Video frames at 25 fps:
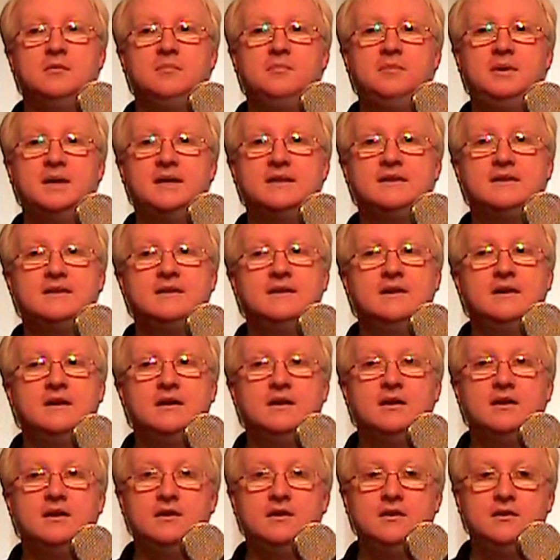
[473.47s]
but
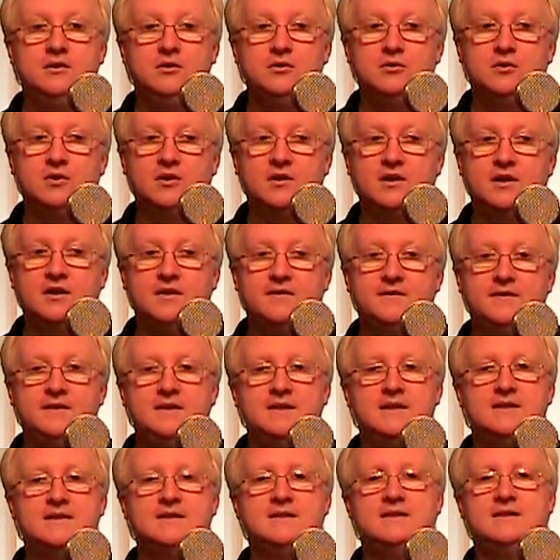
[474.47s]
you don't have
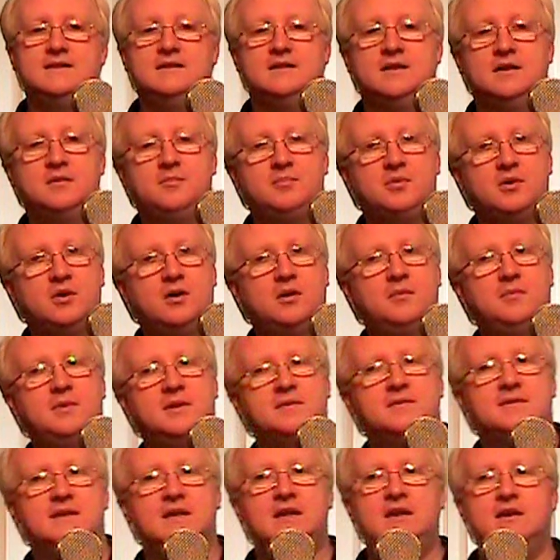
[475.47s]
these
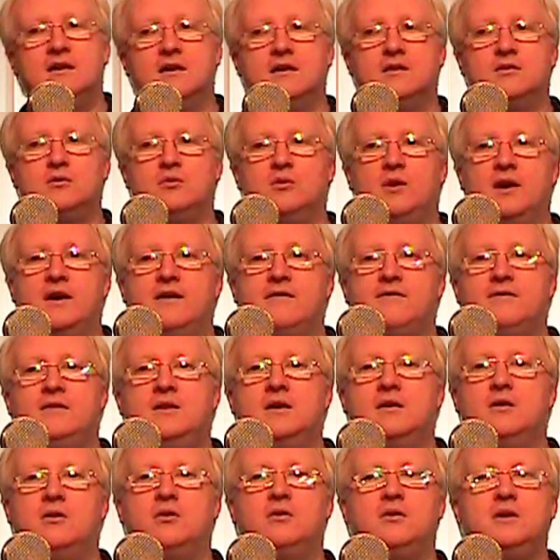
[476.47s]
problems to have
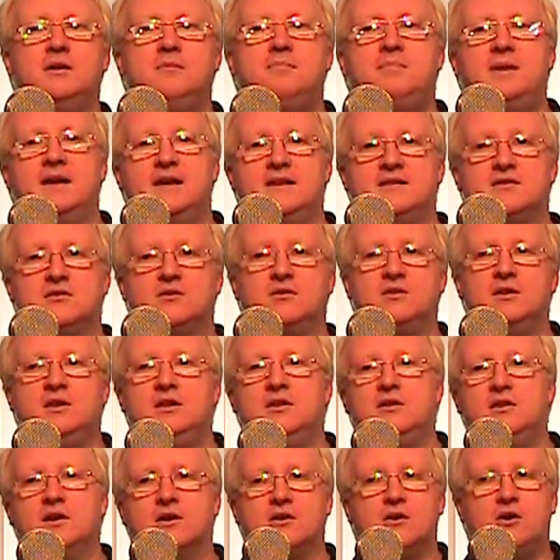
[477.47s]
the only bass
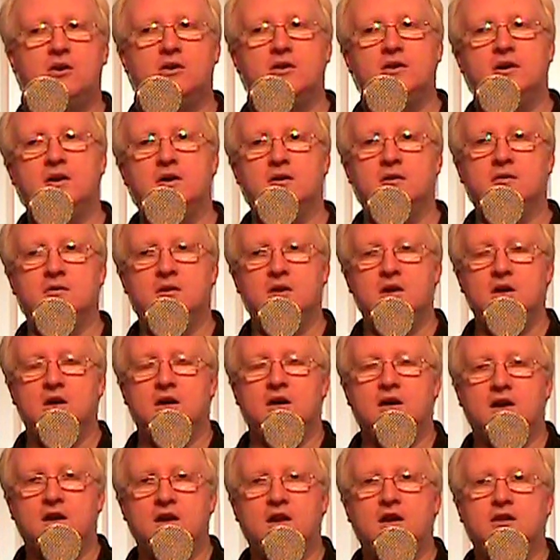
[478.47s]
only in the corner,
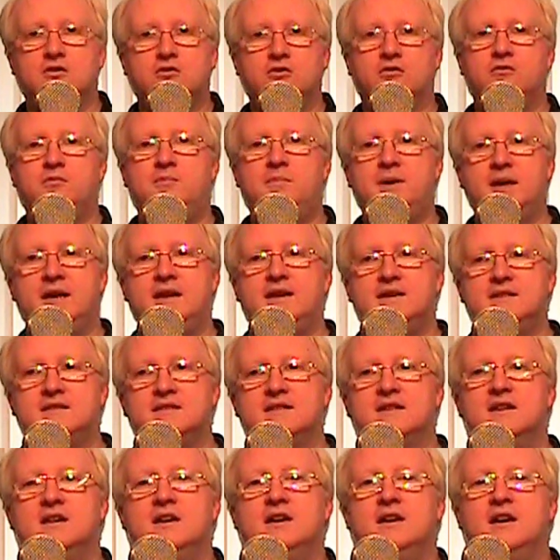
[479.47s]
a lot of
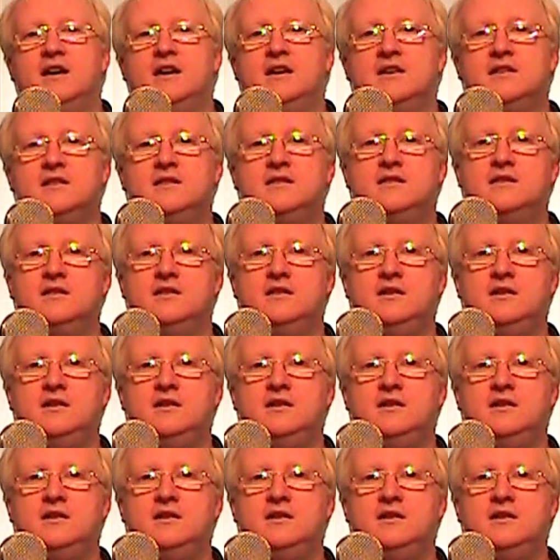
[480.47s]
bass, and